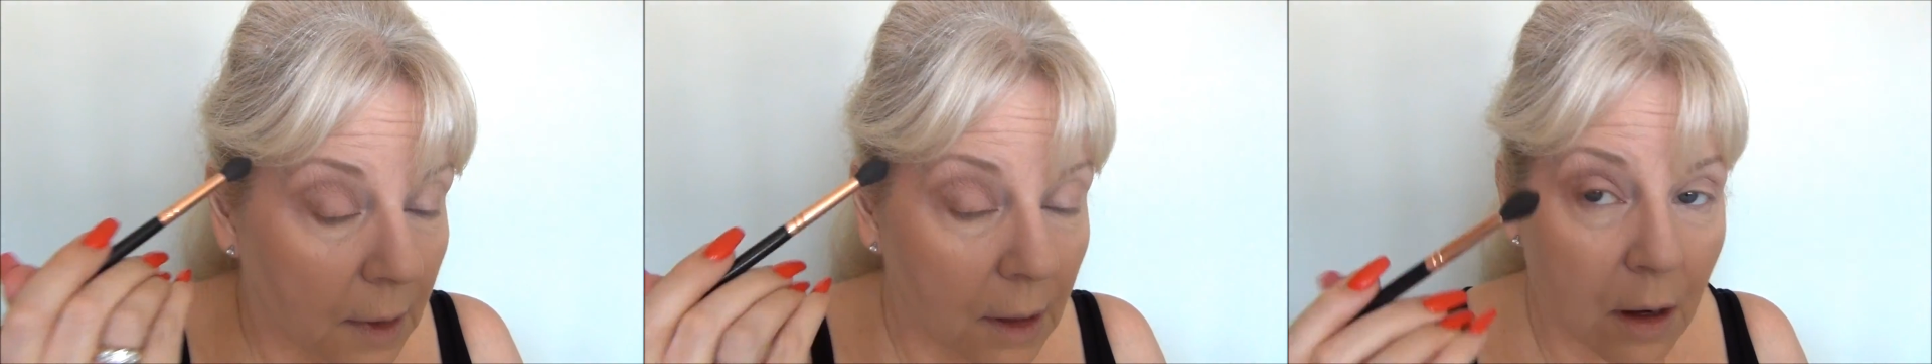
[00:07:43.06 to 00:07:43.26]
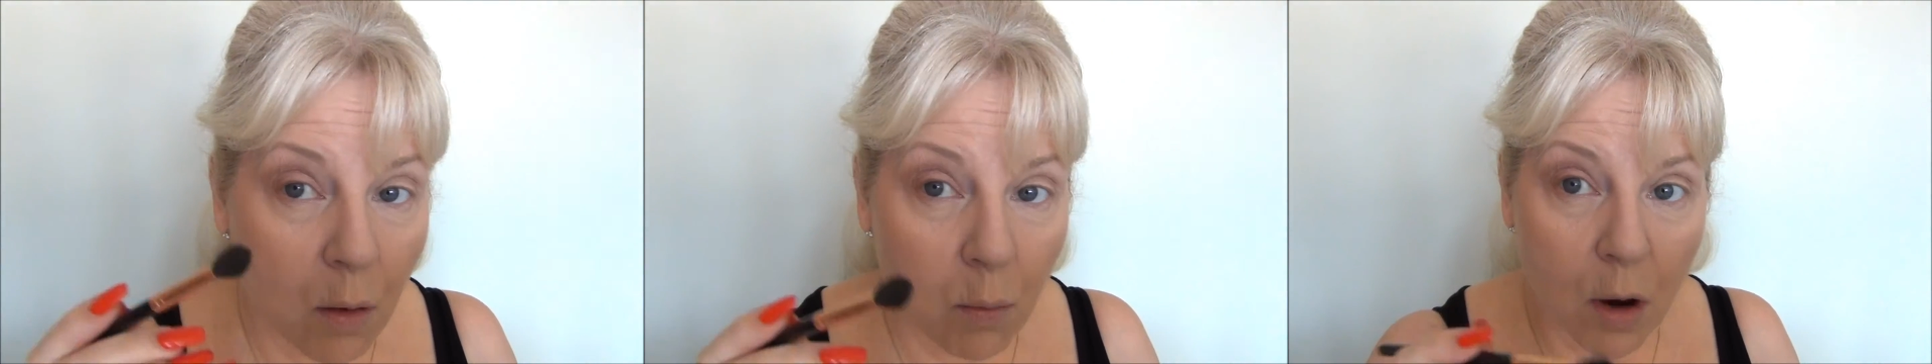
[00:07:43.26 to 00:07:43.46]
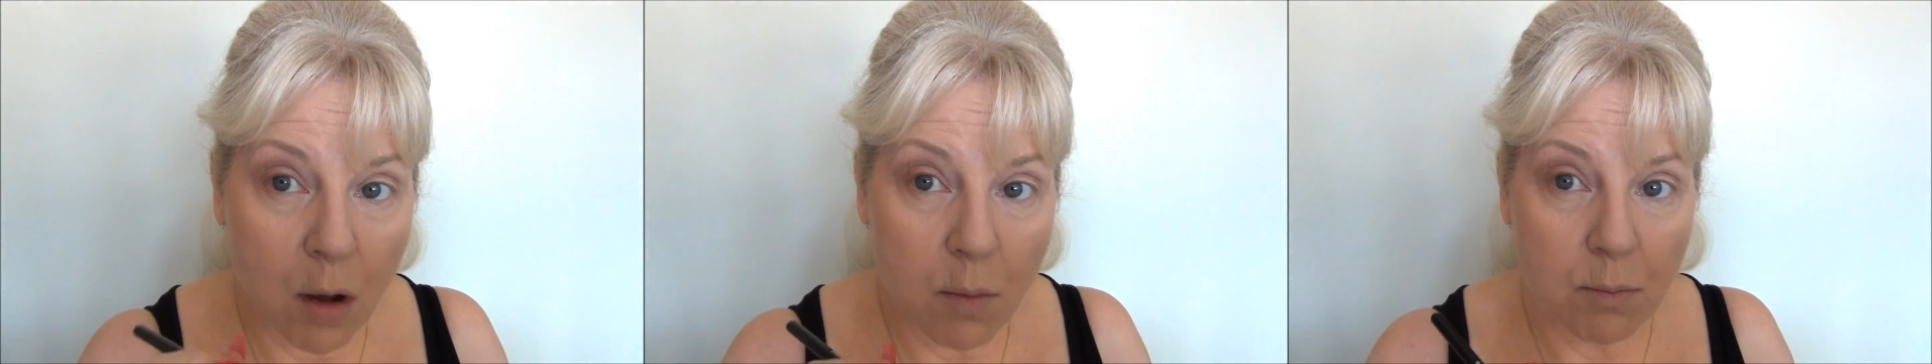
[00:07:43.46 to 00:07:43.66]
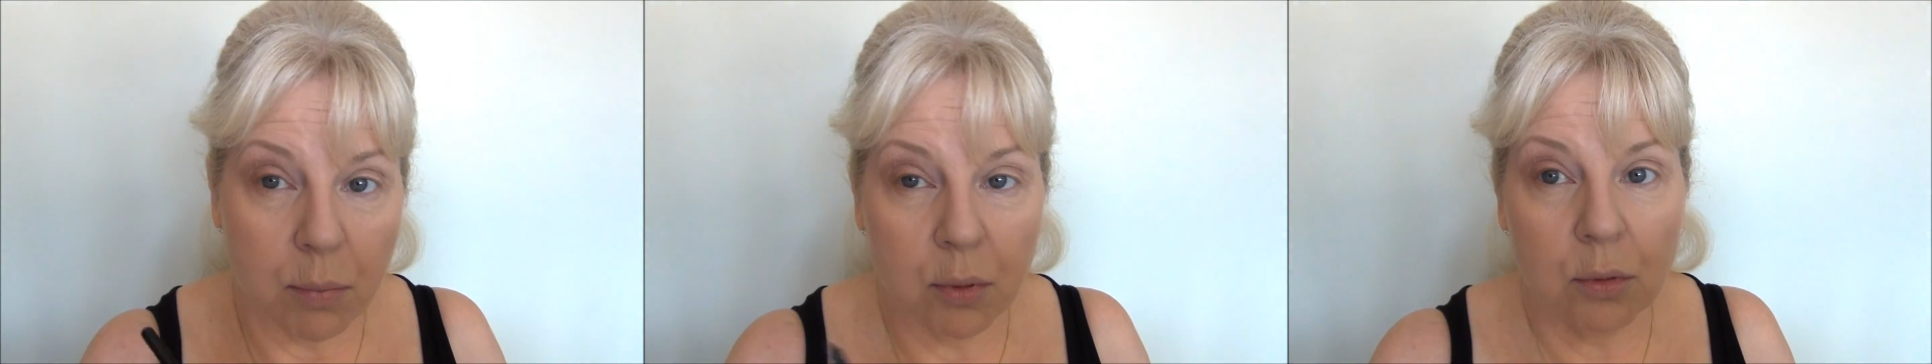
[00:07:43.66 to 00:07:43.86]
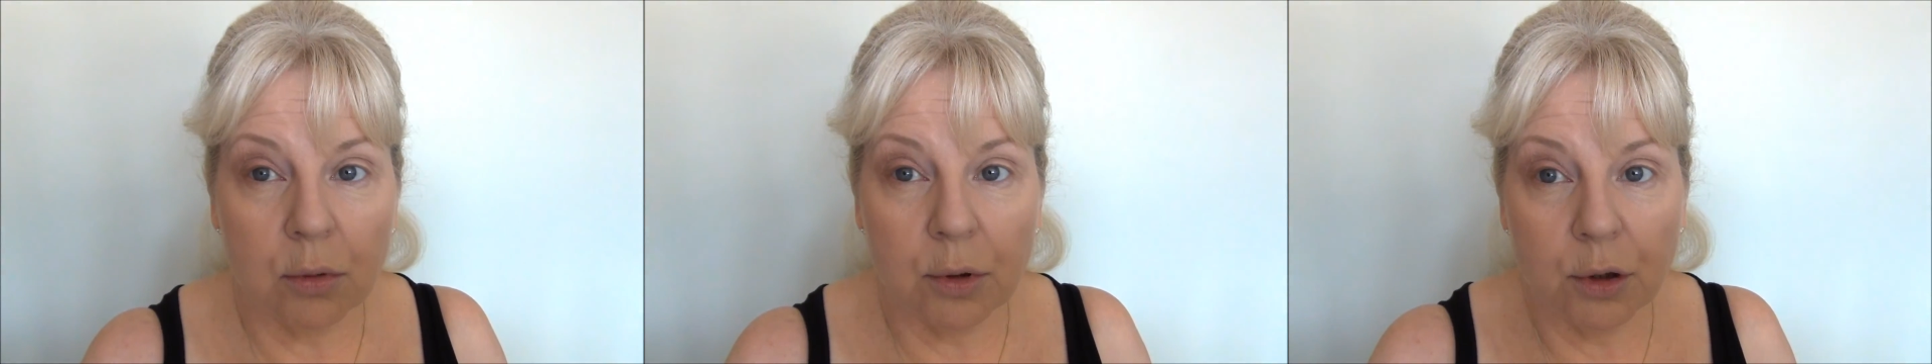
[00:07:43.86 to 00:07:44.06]
now I won't
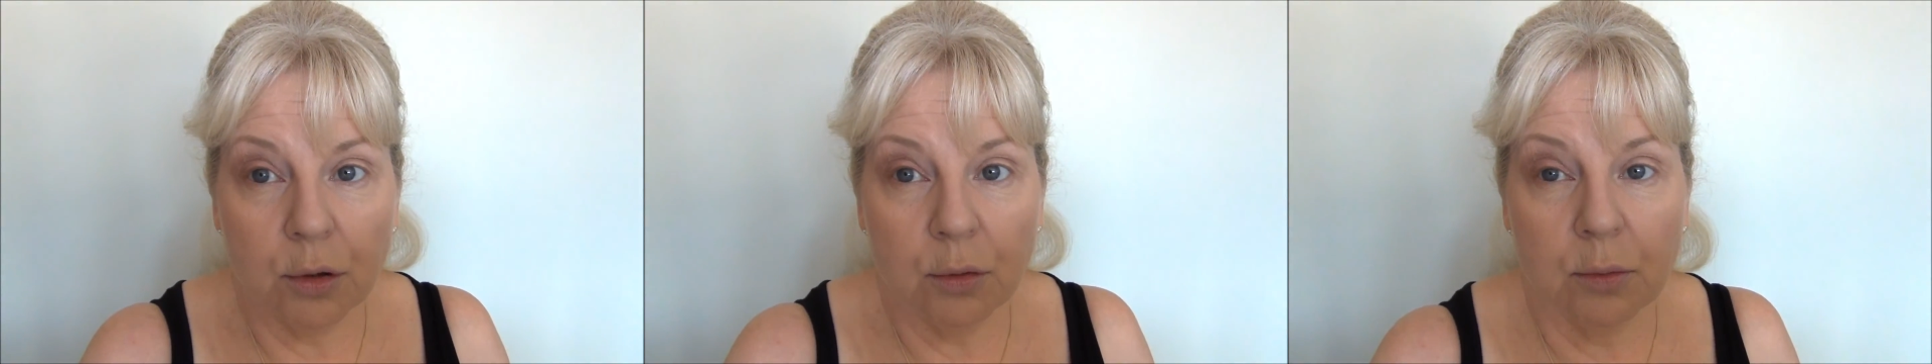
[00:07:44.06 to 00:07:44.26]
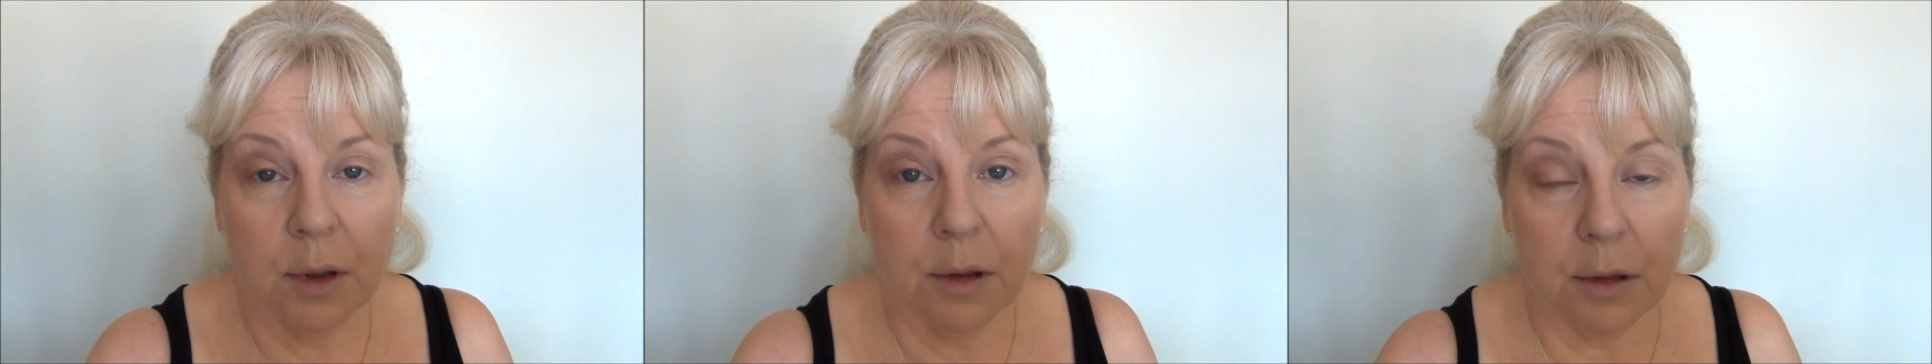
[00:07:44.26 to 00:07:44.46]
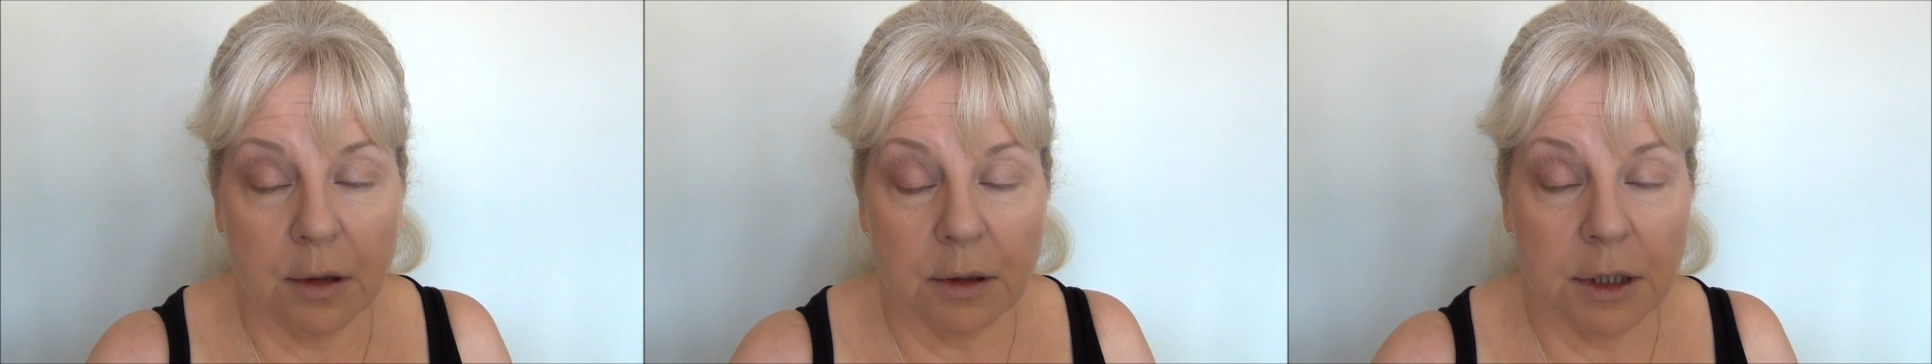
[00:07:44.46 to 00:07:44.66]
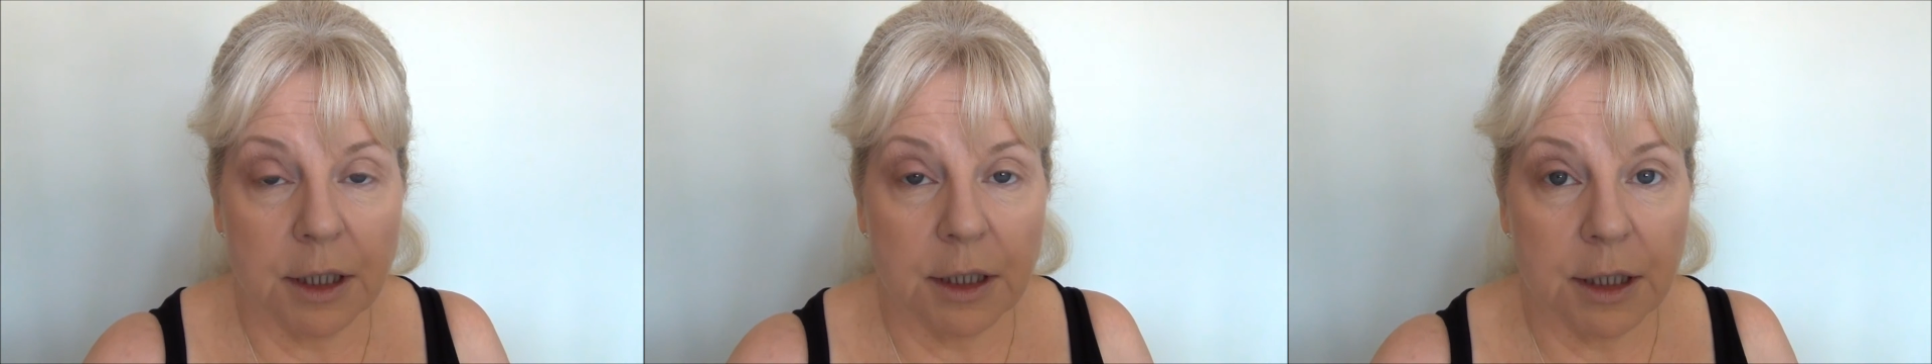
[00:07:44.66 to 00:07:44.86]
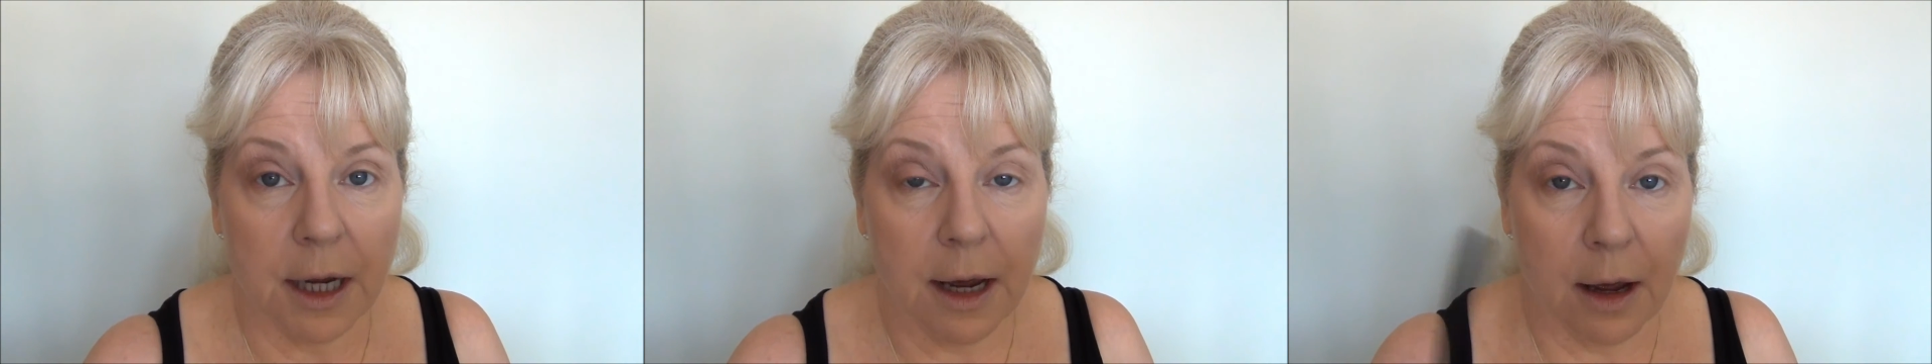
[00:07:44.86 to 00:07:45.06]
bore you with the
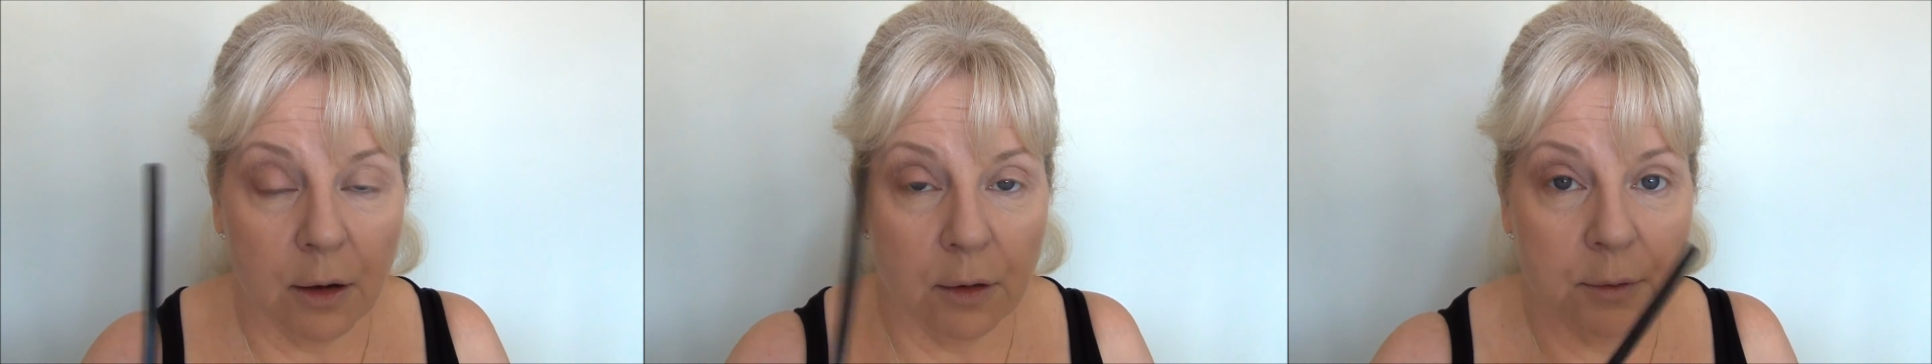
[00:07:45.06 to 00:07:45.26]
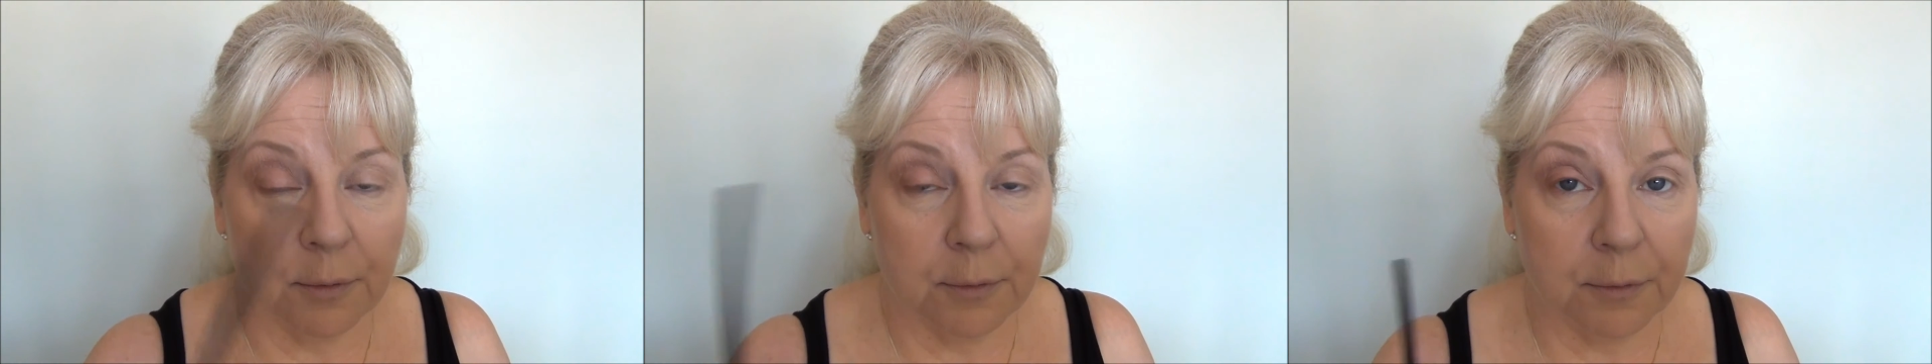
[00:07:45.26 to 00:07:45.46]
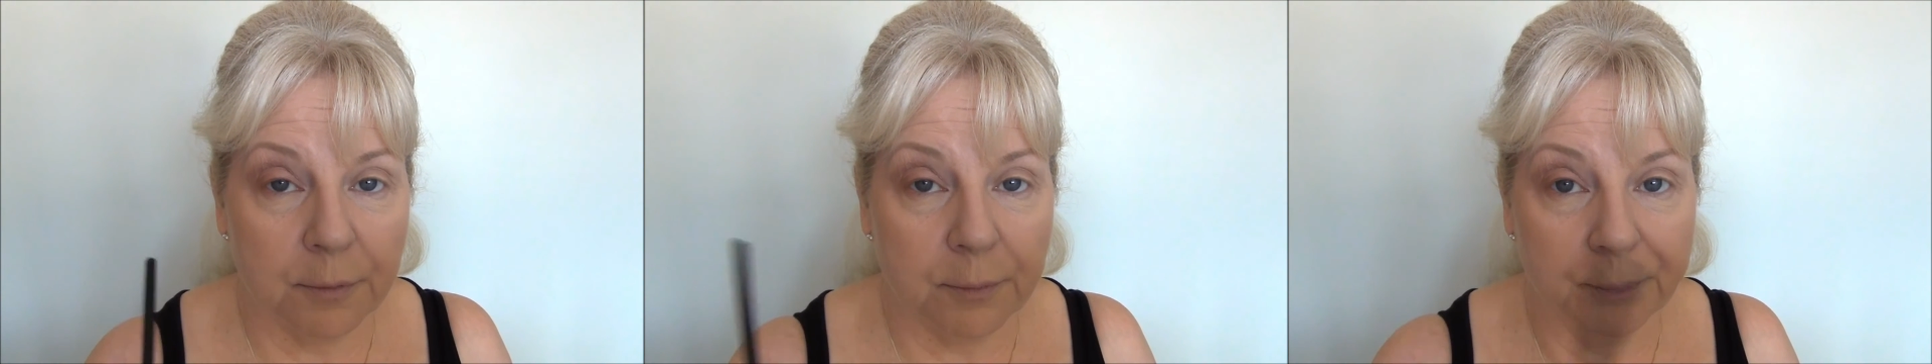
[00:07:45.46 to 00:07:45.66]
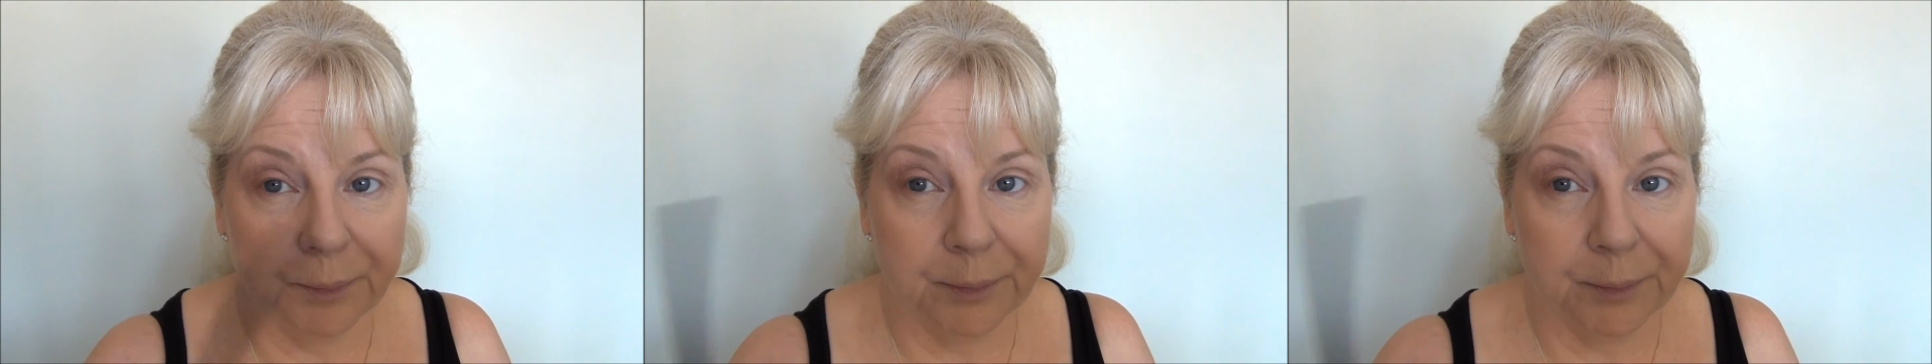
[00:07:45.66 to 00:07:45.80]
detail of